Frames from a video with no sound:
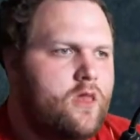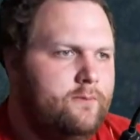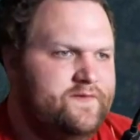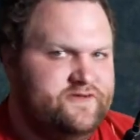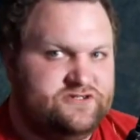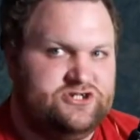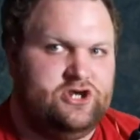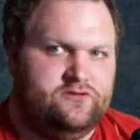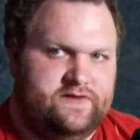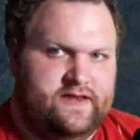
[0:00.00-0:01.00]
But there's
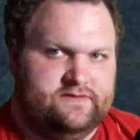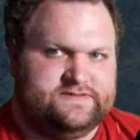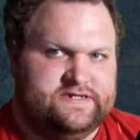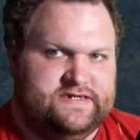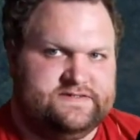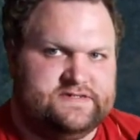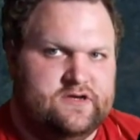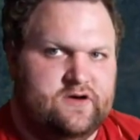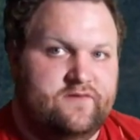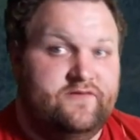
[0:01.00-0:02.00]
Joe D L C,
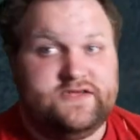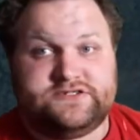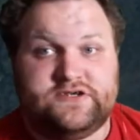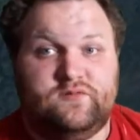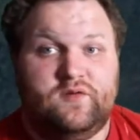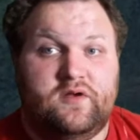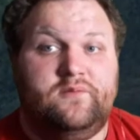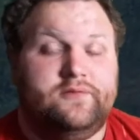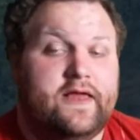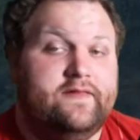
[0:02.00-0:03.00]
so eventually we will
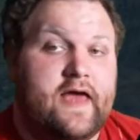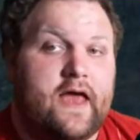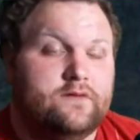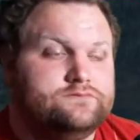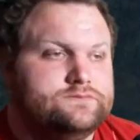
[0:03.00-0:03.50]
play that.